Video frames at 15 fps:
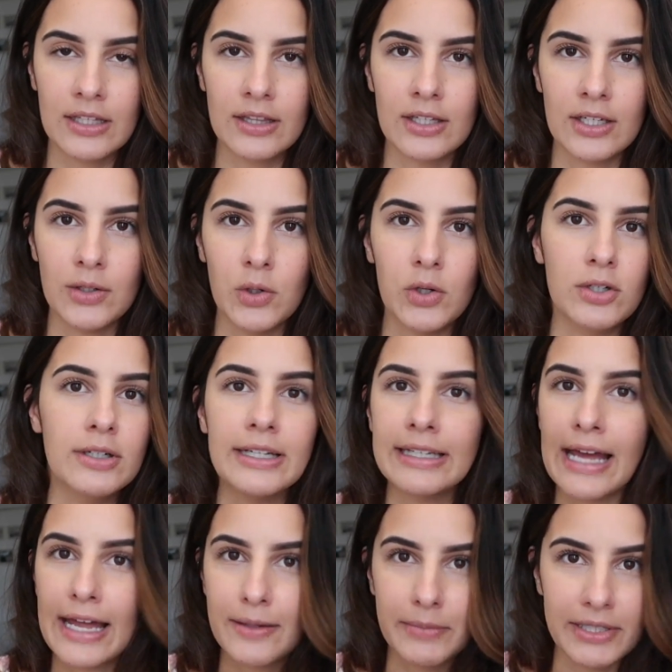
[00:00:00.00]
the whole
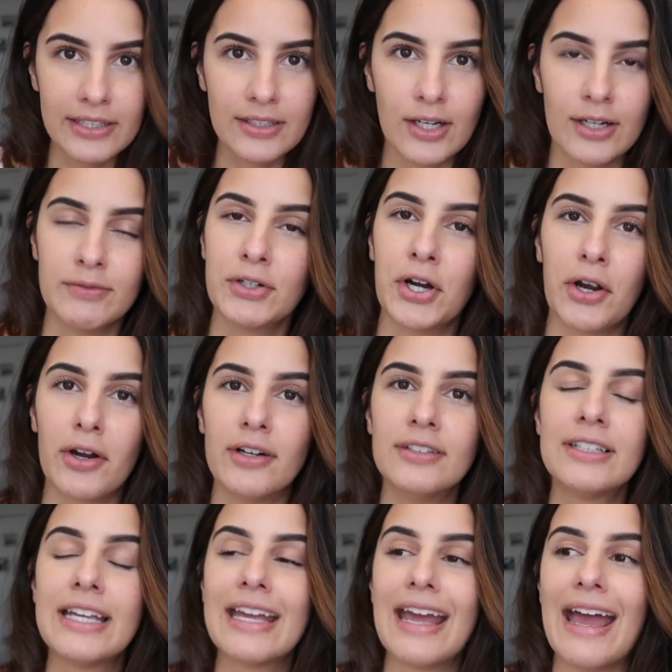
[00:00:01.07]
anatomy of a
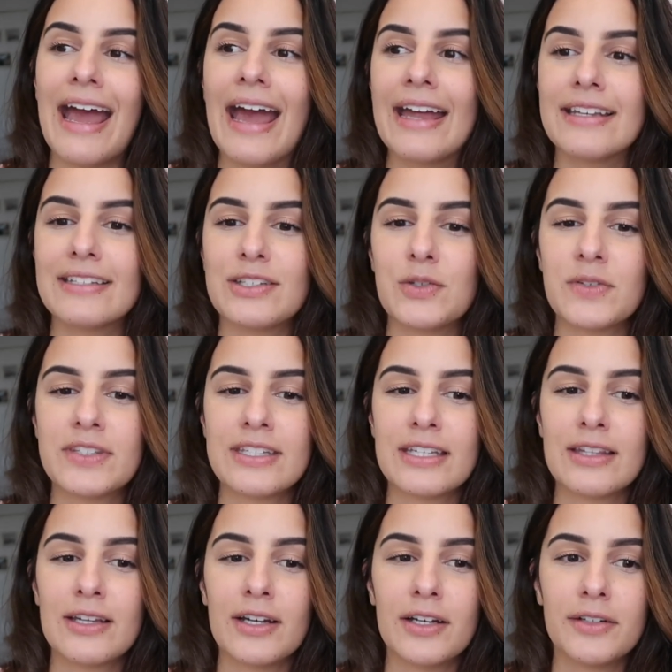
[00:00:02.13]
girl, and you see
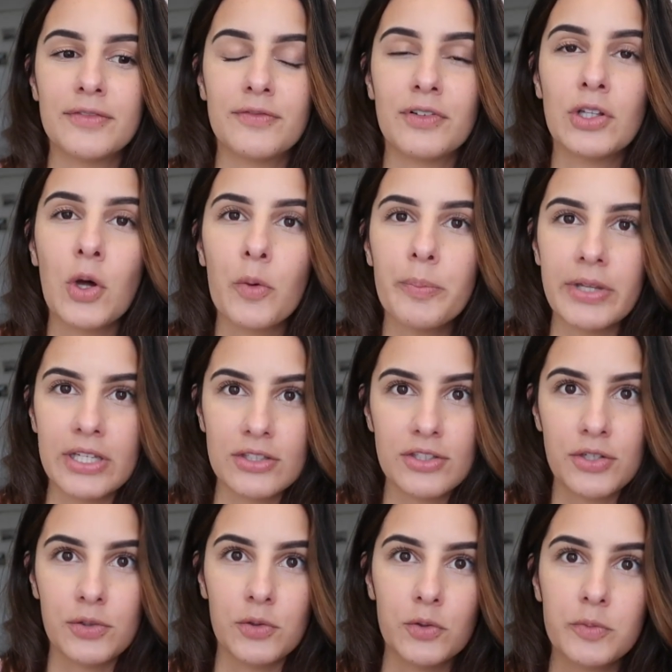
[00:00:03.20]
the fallopian
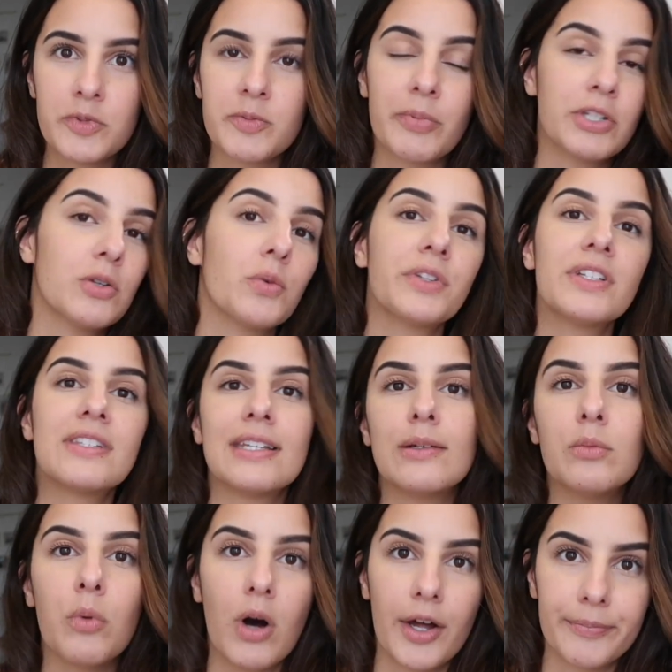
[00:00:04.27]
tubes, but you only see
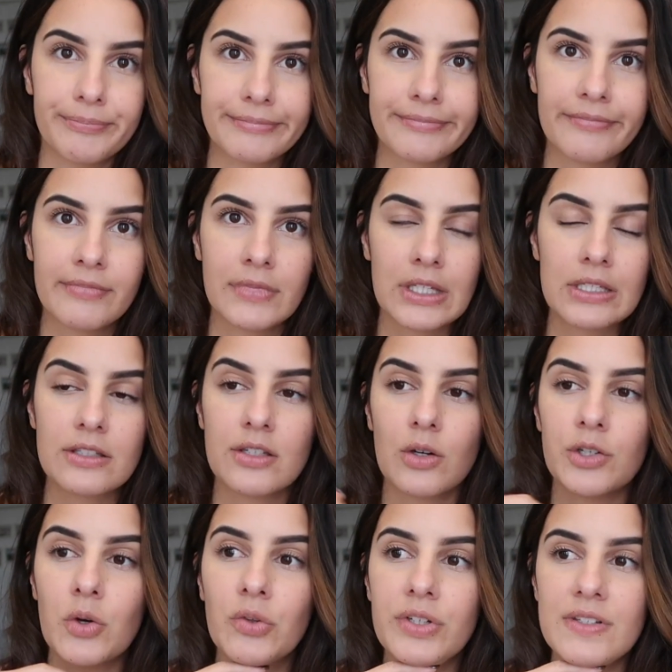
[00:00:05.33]
one. So
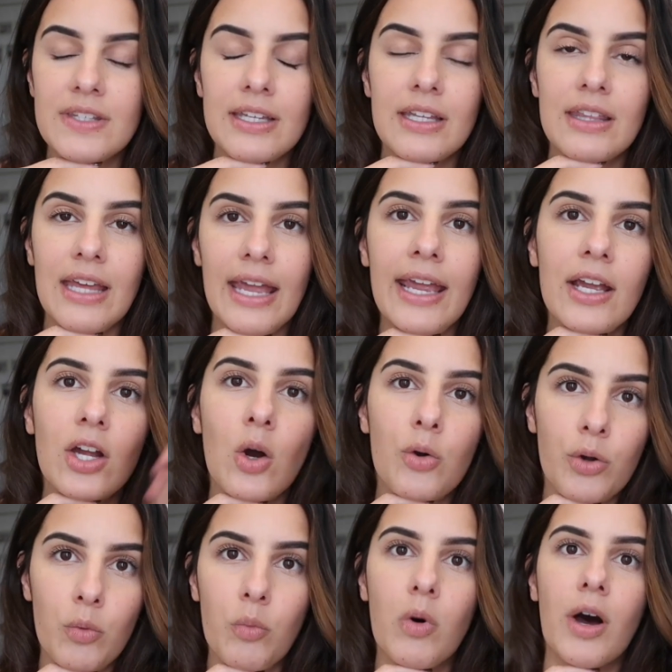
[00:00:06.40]
you only see the ink go
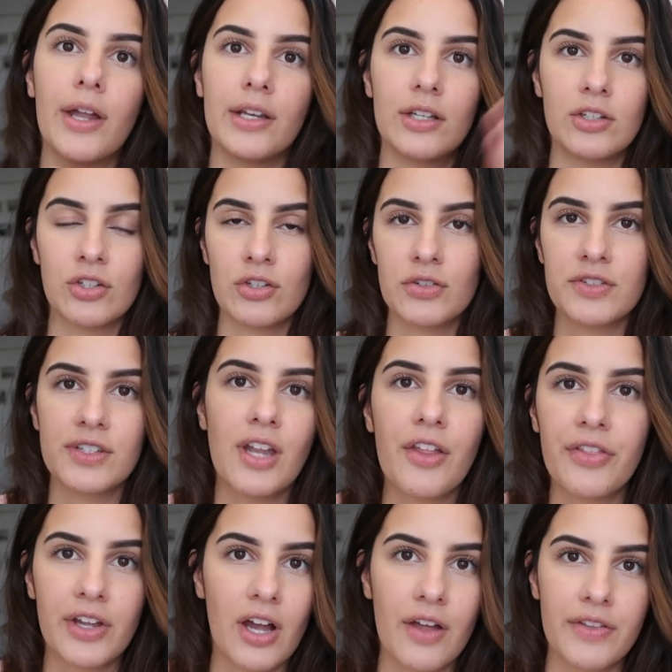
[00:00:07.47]
to one, and there's
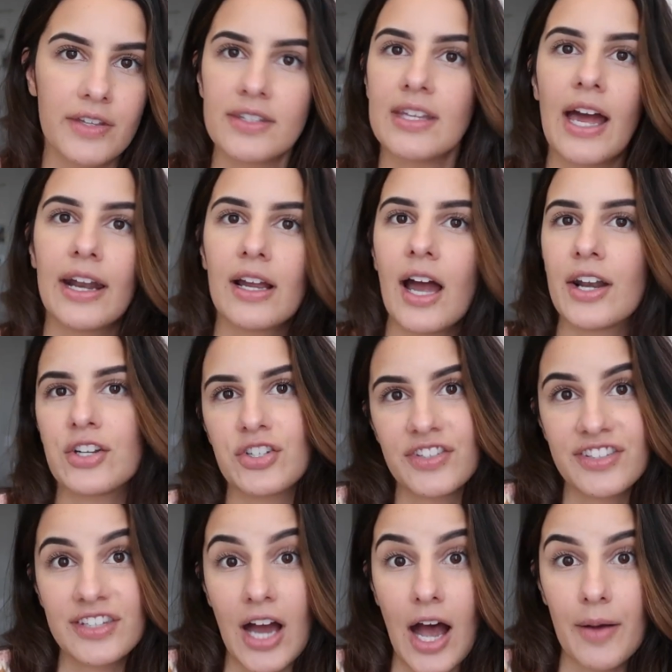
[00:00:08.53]
nothing on this side. It kind of
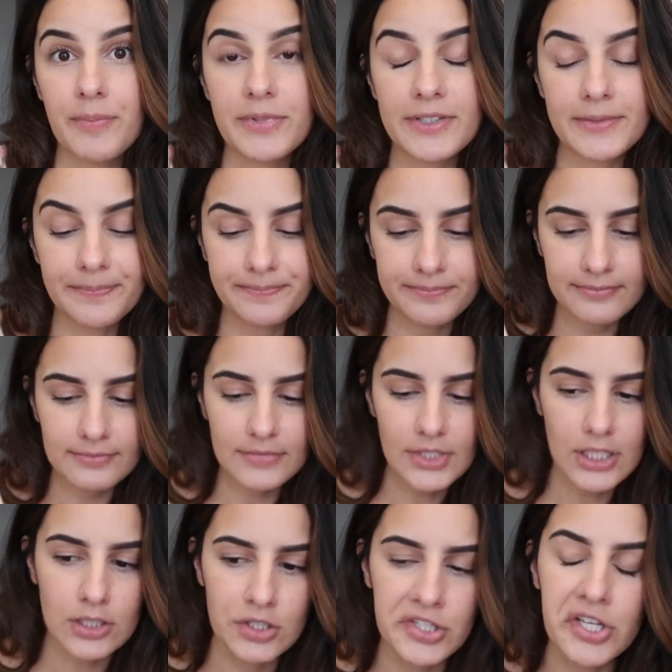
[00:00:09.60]
just stops.
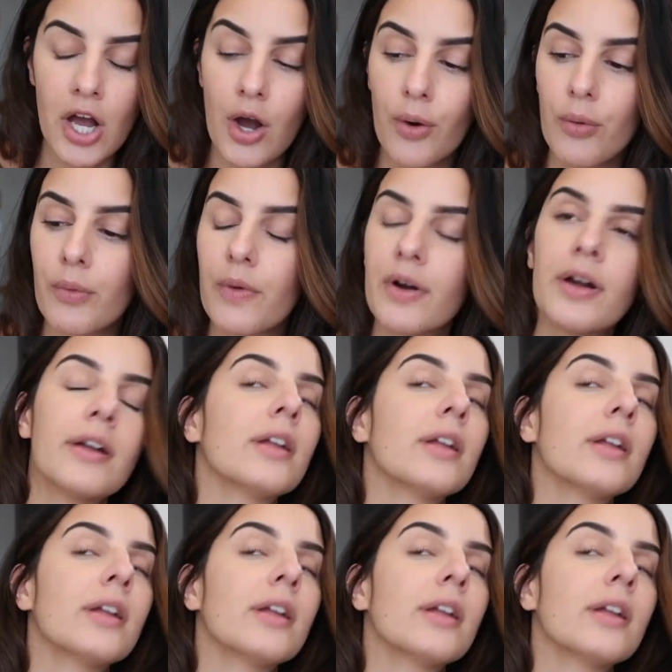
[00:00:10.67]
So